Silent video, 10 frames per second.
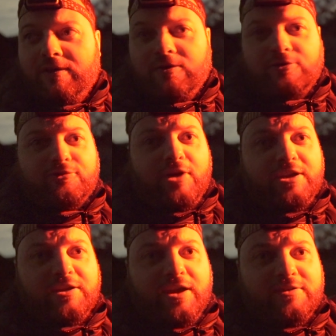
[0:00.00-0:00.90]
On a
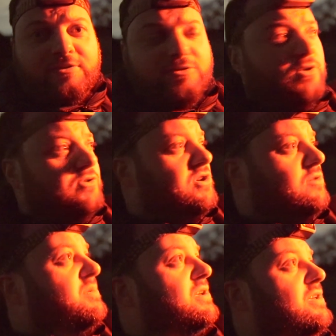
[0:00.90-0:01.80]
Friday night, I could also
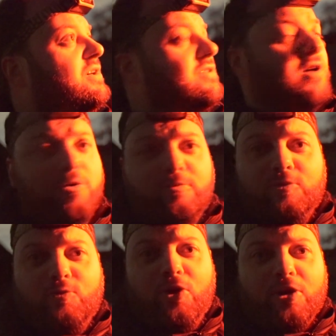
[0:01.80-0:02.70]
be at home,
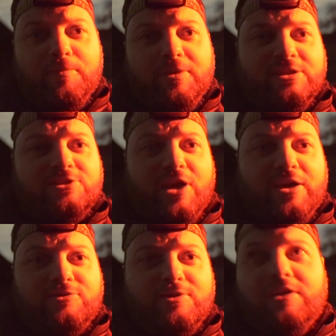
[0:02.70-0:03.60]
warm,
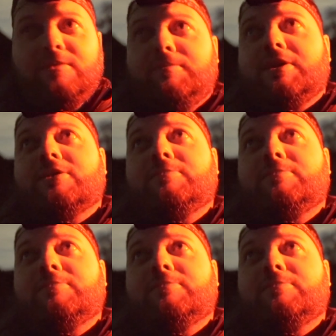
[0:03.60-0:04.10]
inside, drinking a beer.